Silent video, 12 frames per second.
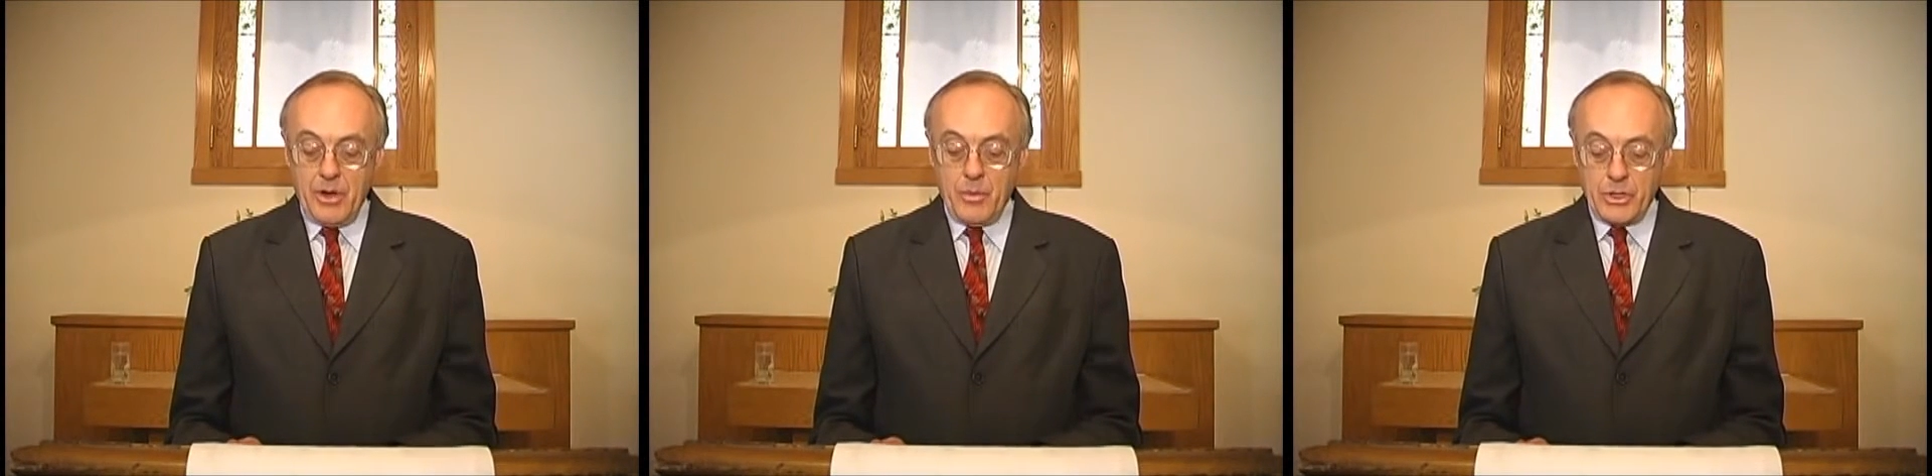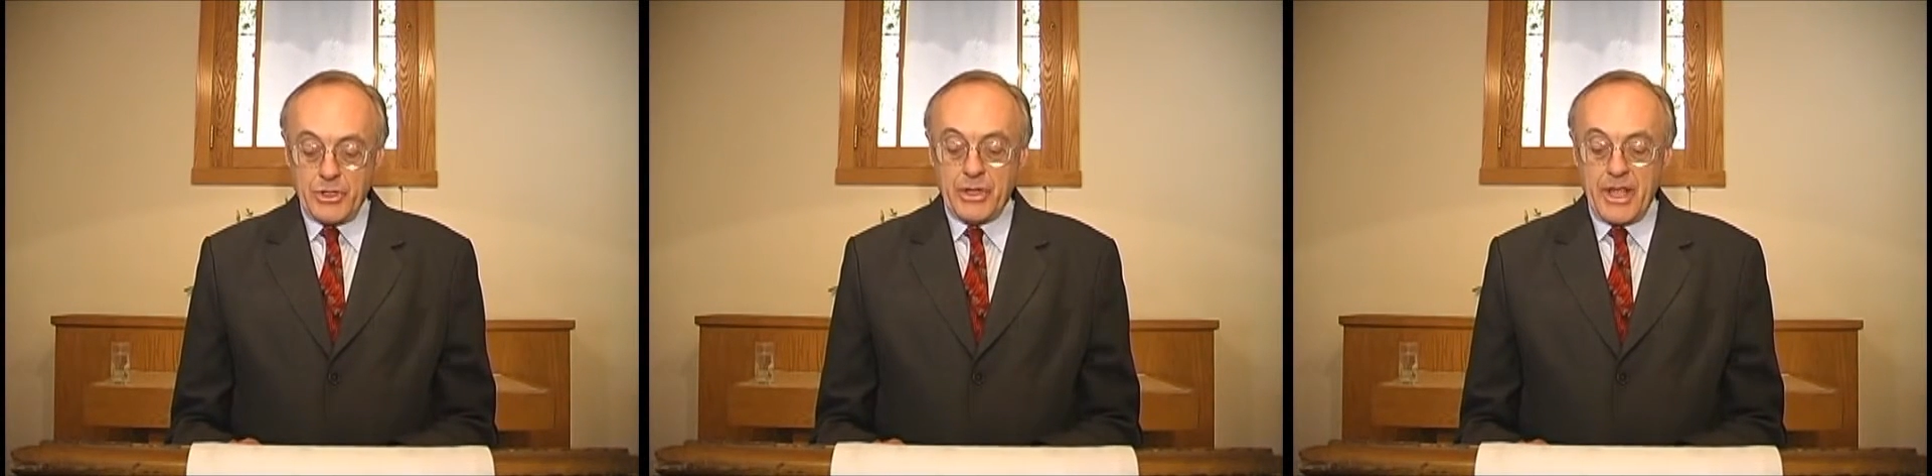
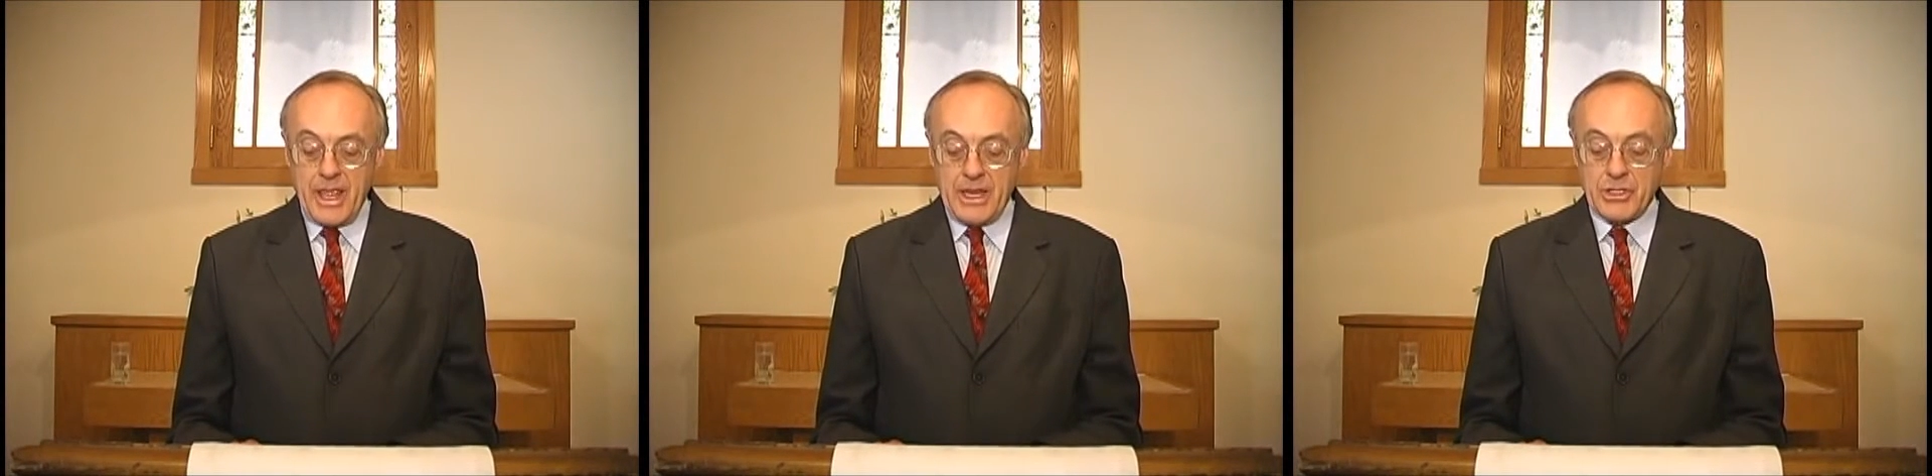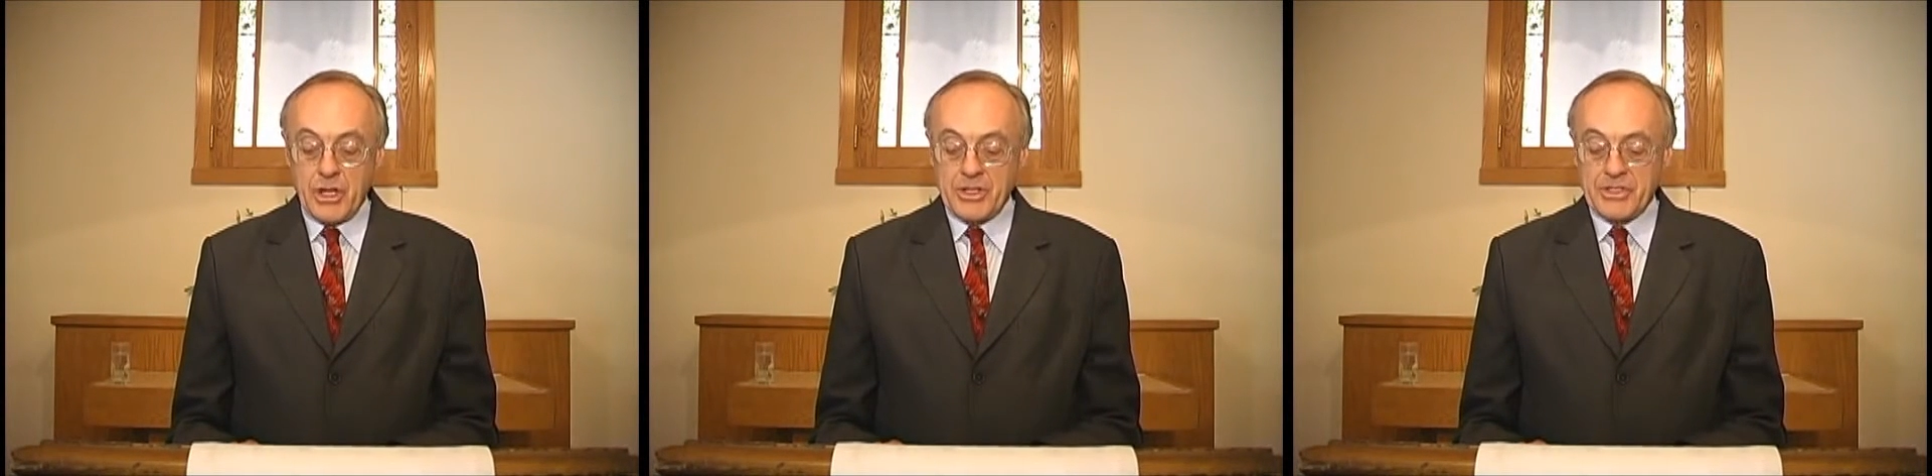Richard
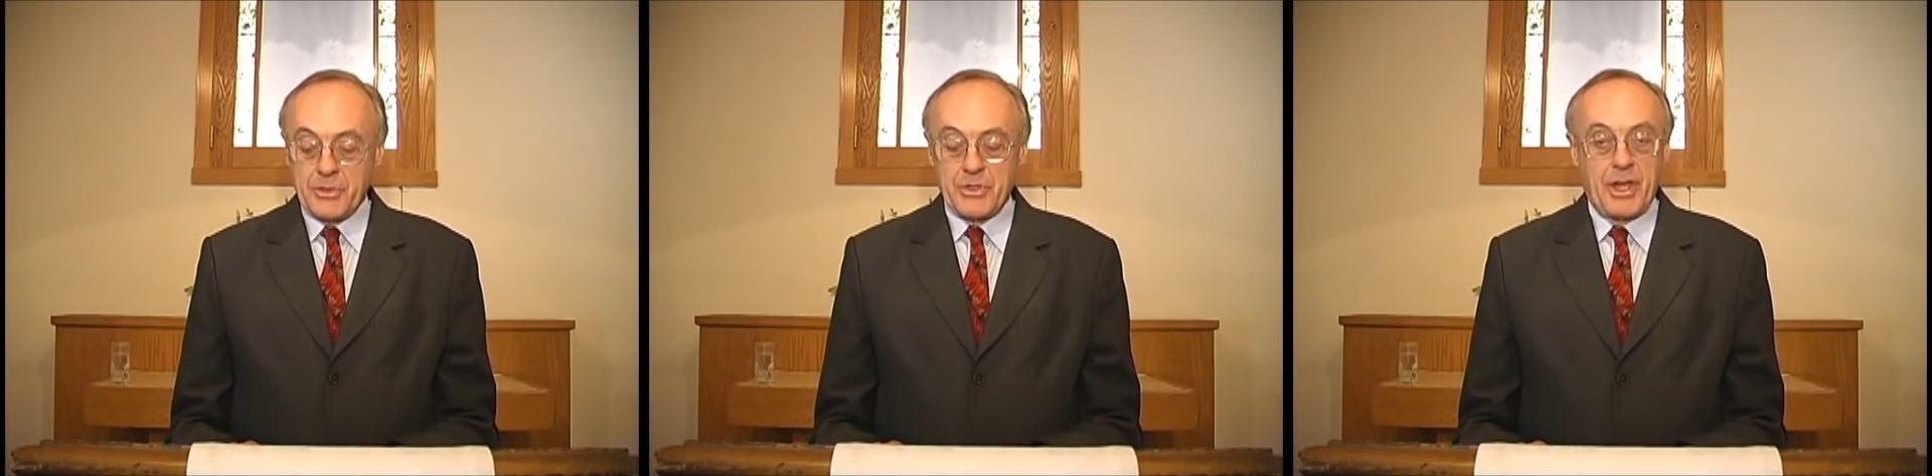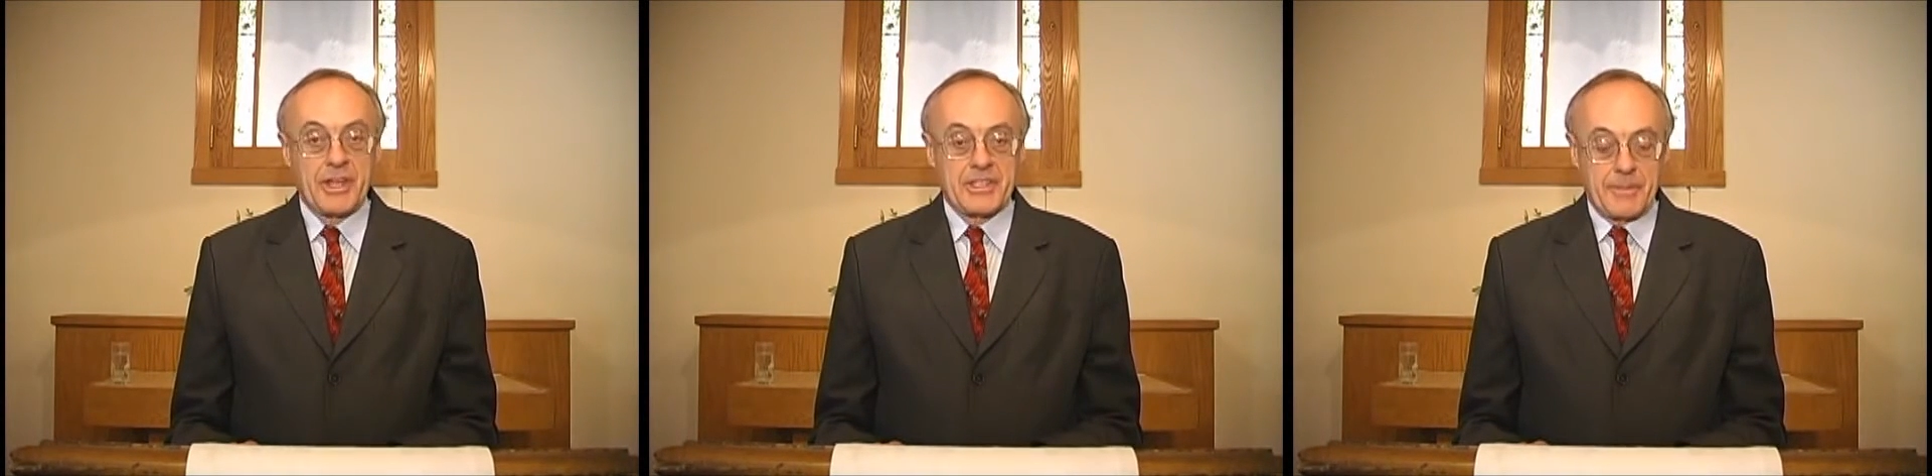Gage also
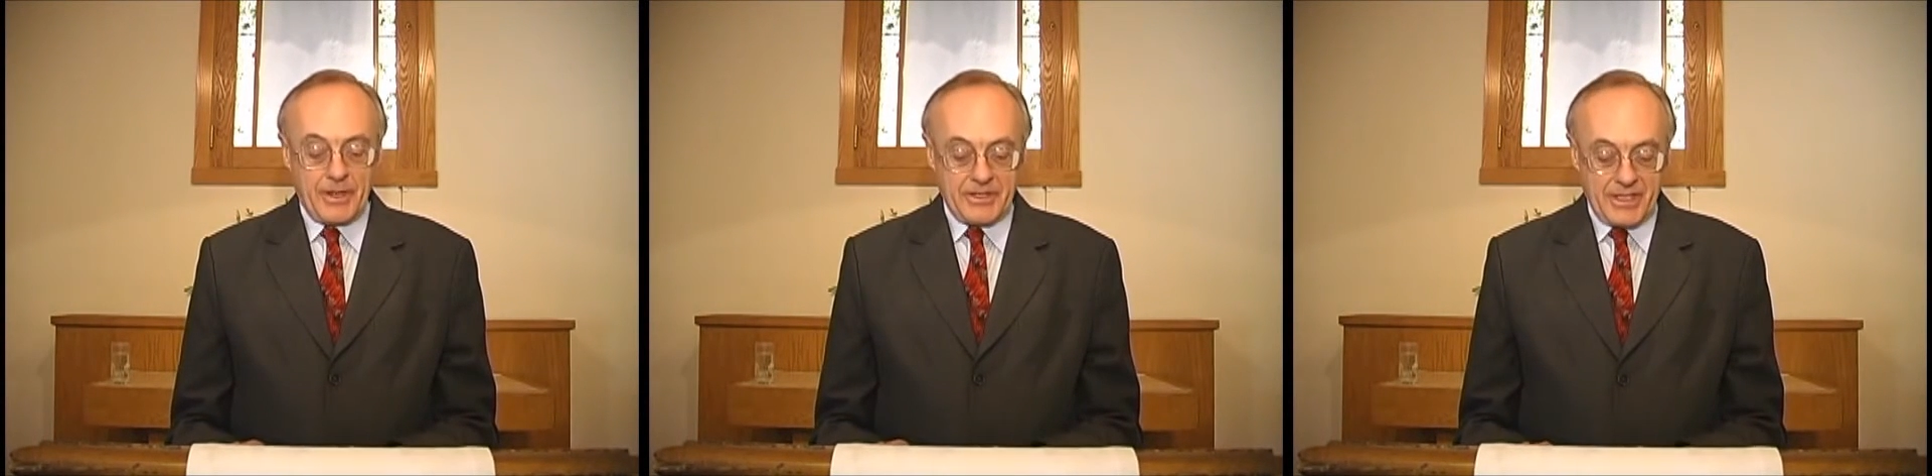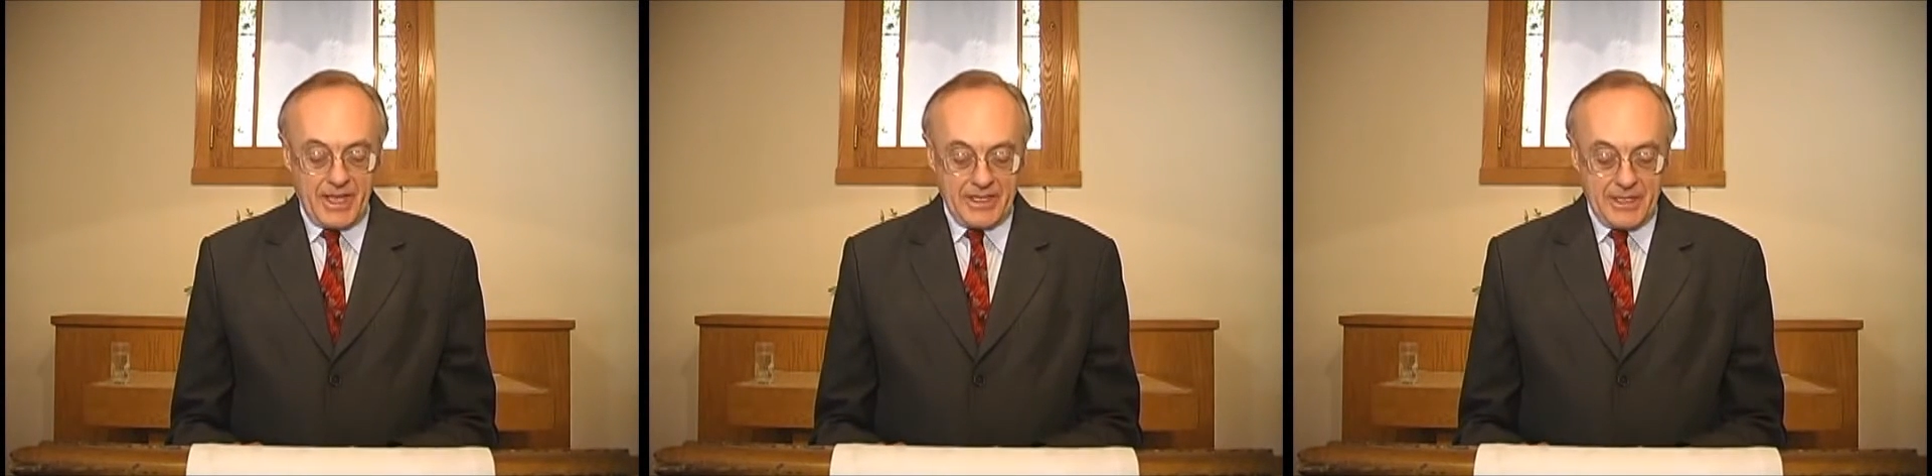talks about
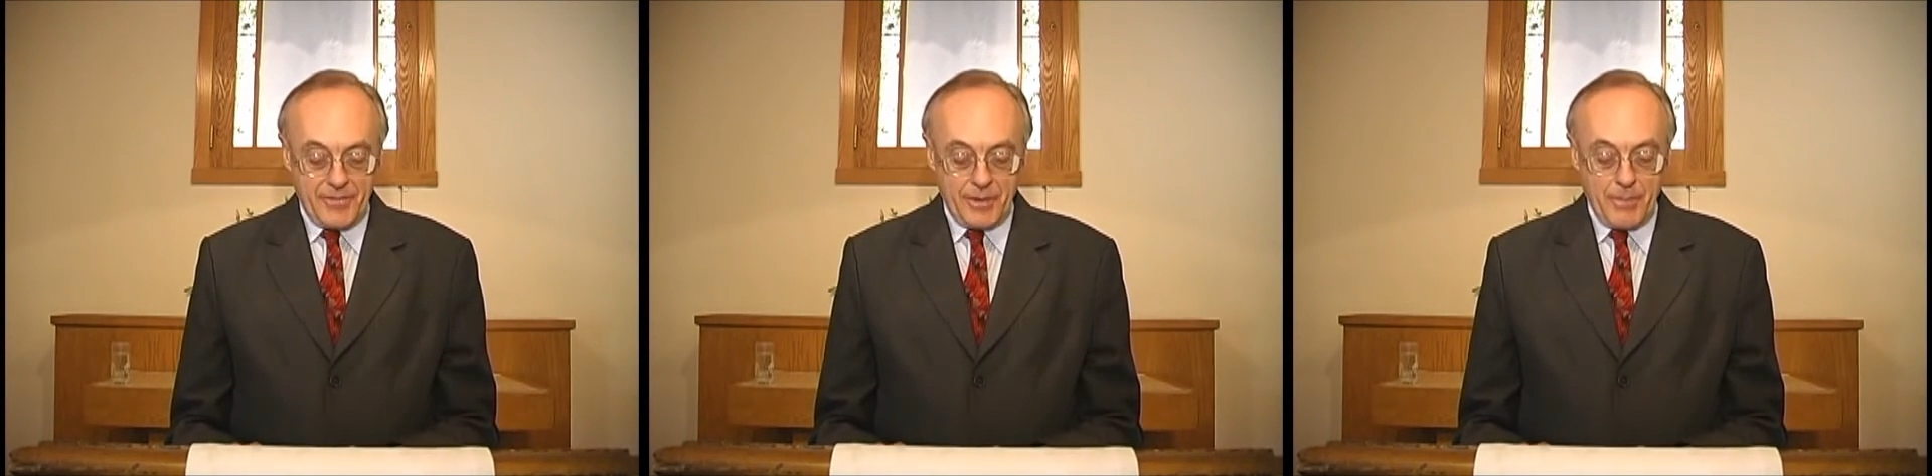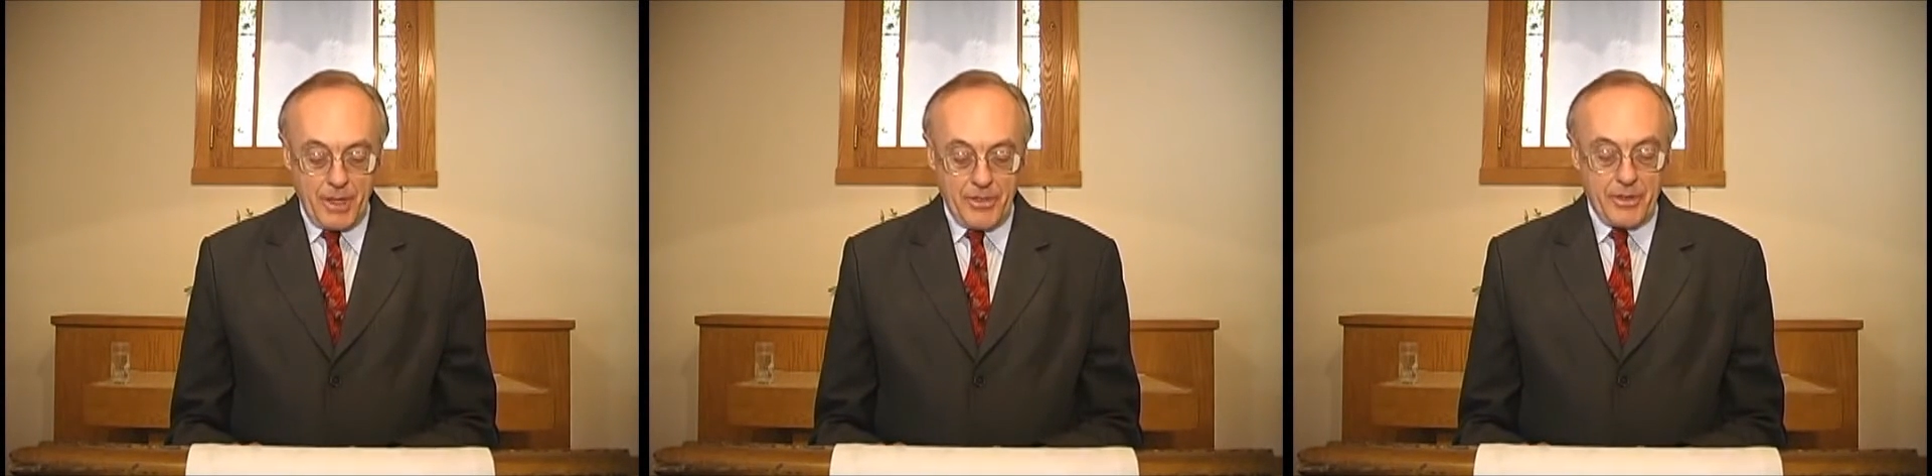scientific
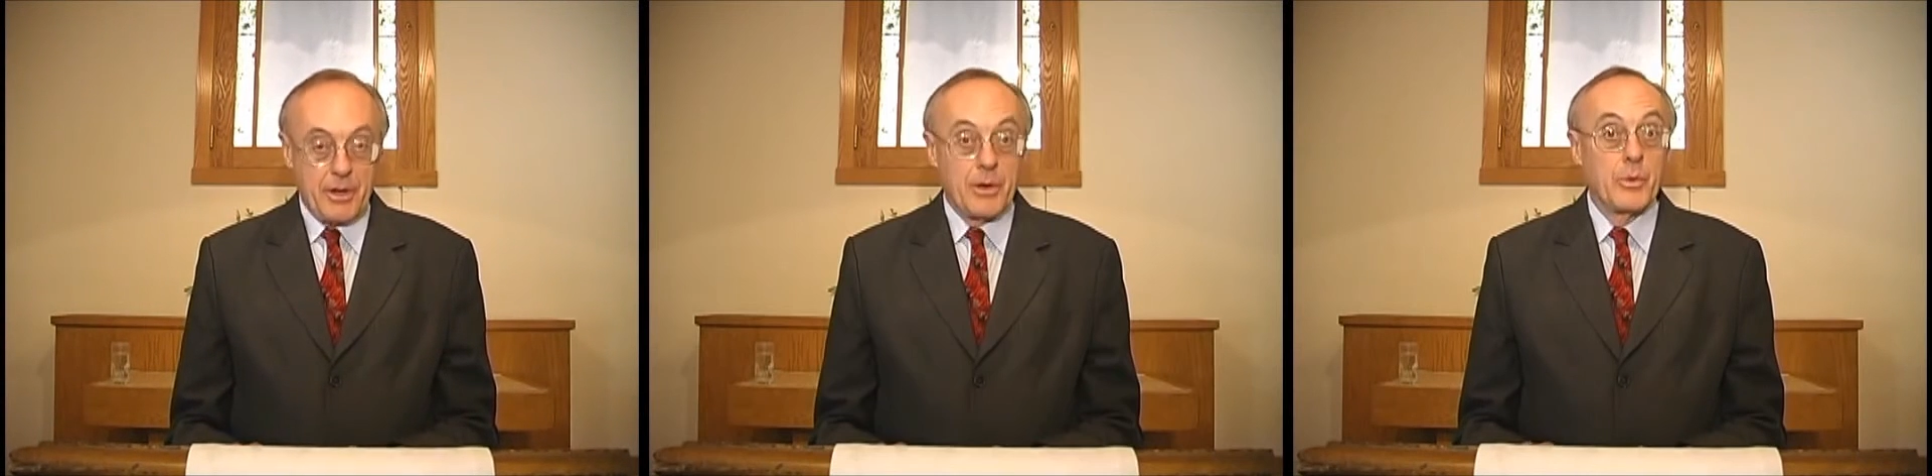method,